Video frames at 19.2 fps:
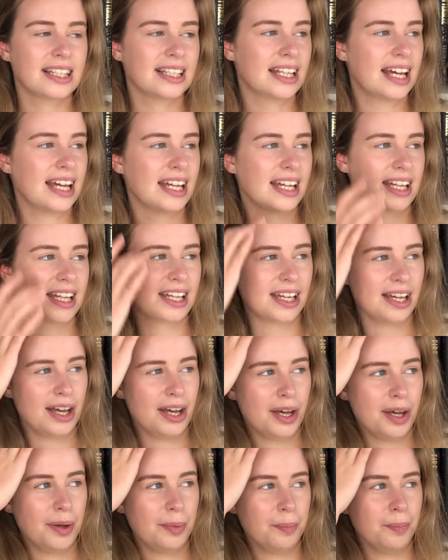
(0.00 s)
like
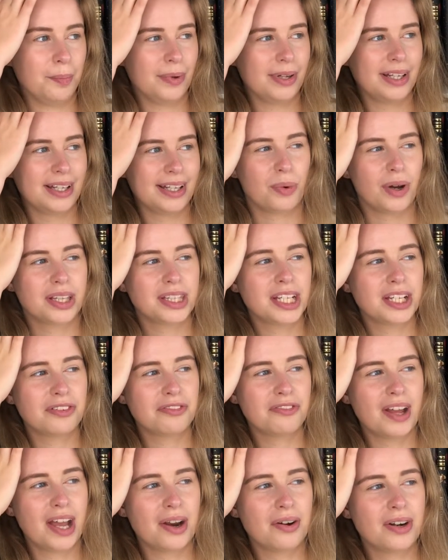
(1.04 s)
where they
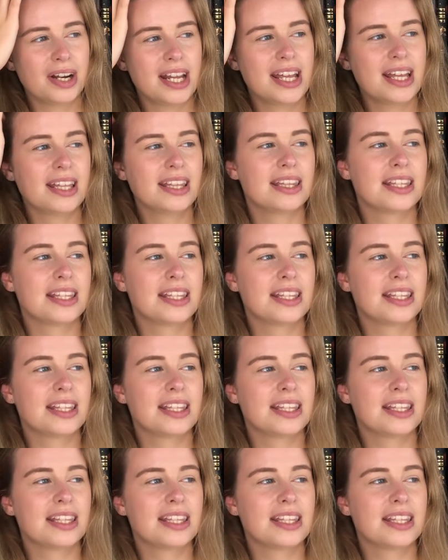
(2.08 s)
ferry